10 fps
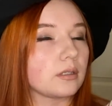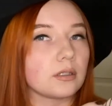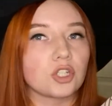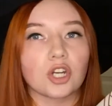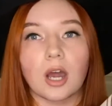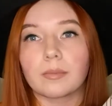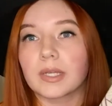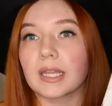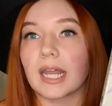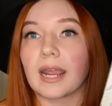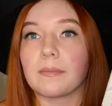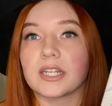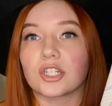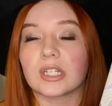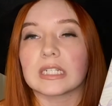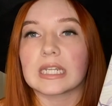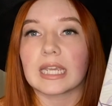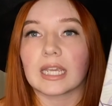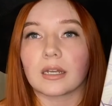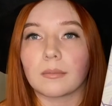shop that I mentioned in